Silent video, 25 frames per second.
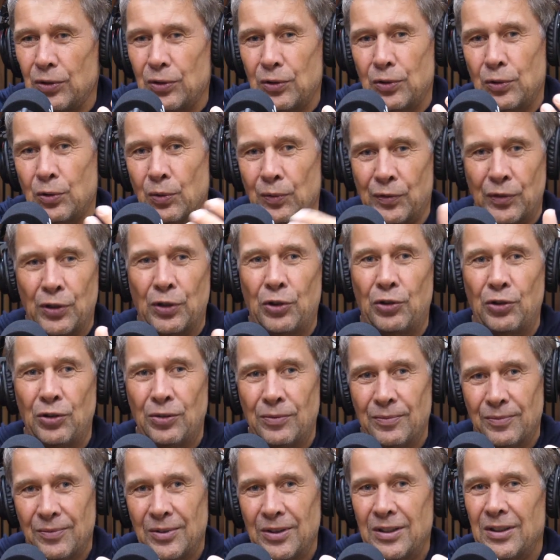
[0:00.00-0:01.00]
conversion.
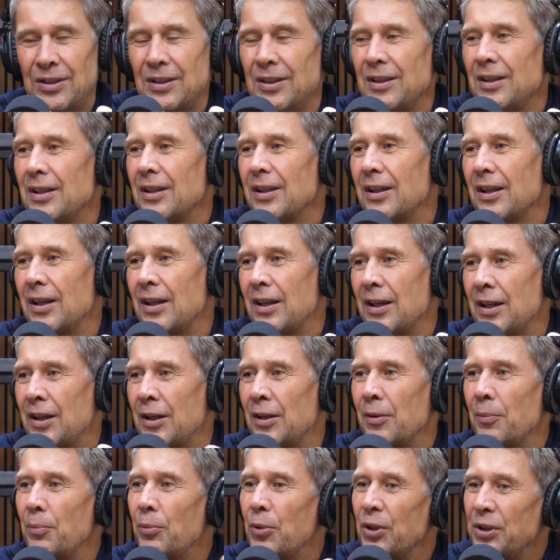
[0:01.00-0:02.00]

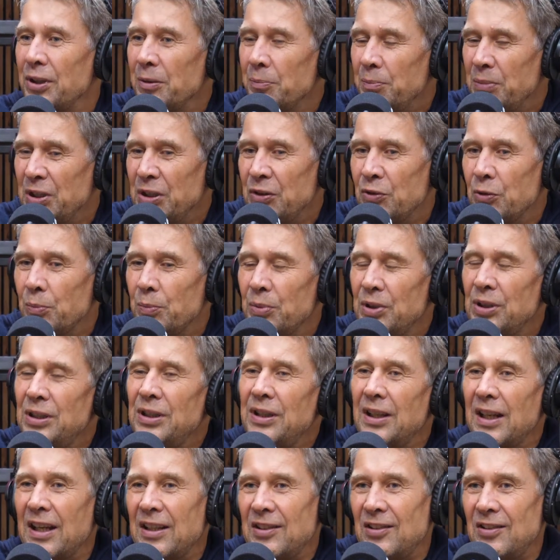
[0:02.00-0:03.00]
But in B2B,
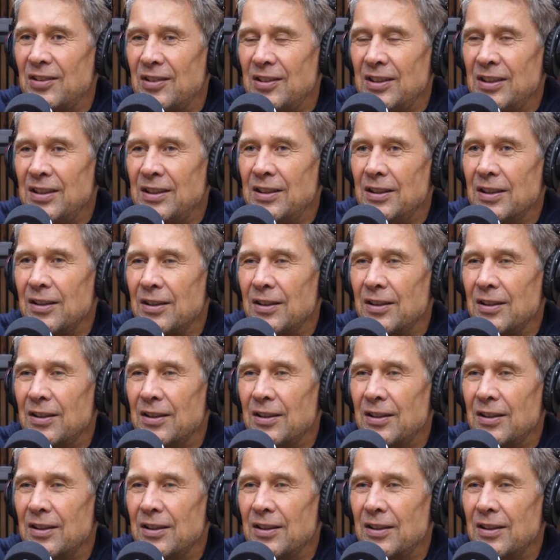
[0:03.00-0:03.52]
I see